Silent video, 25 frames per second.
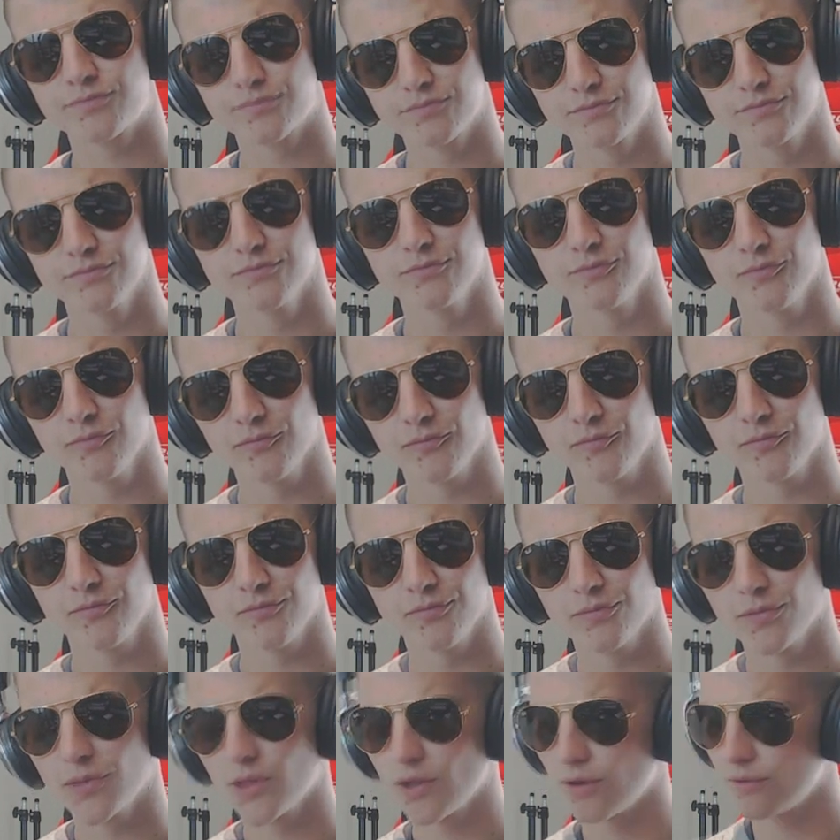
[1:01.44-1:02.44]

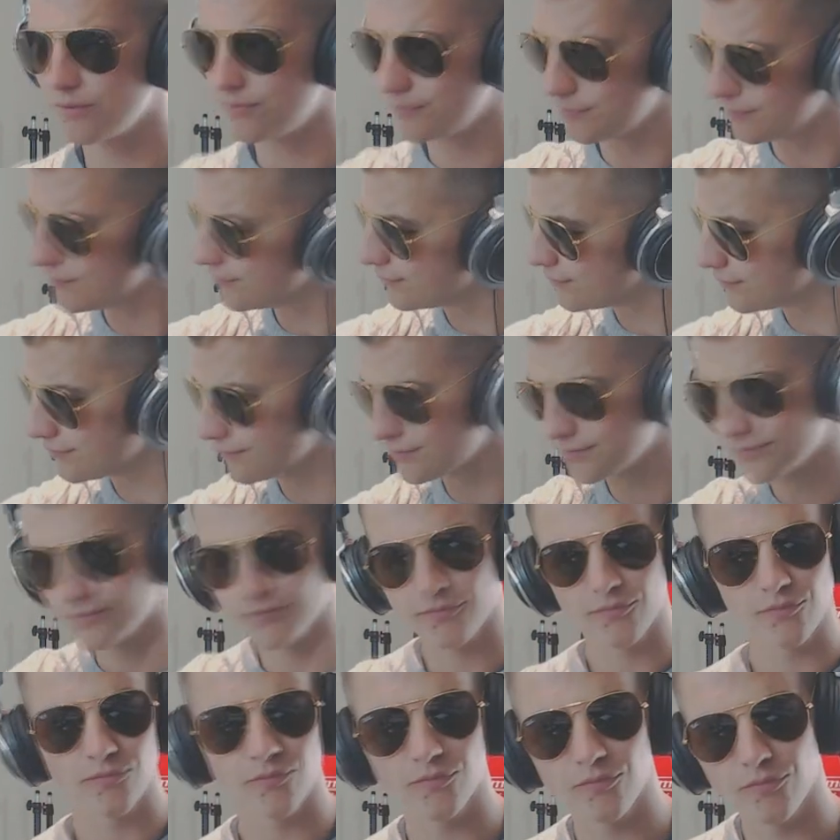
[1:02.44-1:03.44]

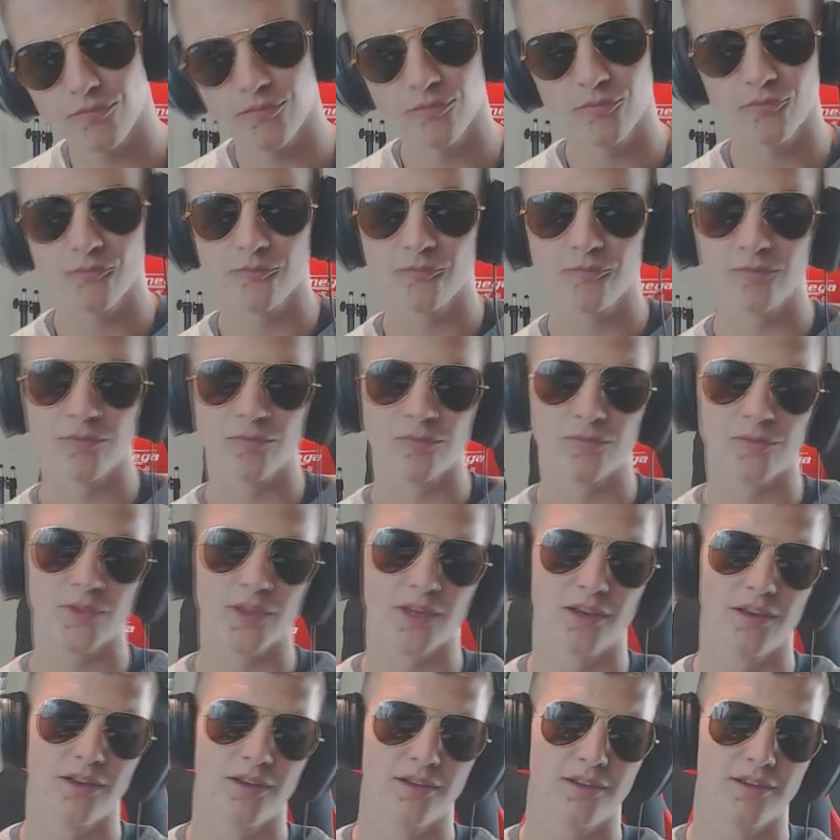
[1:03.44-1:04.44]

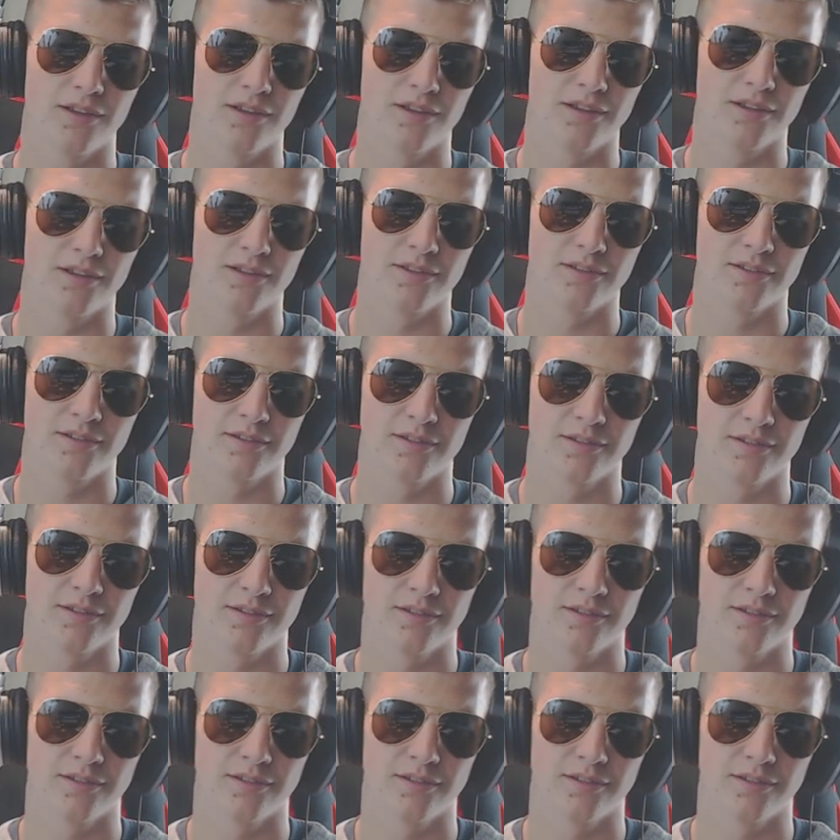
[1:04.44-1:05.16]
(silent)